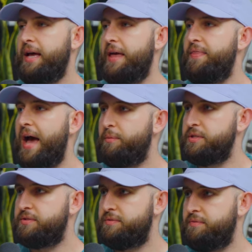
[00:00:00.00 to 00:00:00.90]
And that
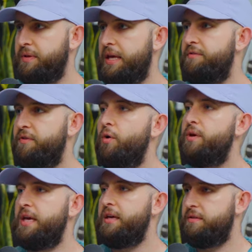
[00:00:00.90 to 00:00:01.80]
was
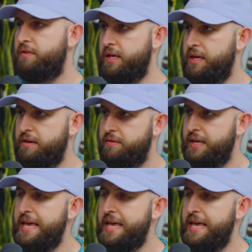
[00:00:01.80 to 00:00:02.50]
evoking the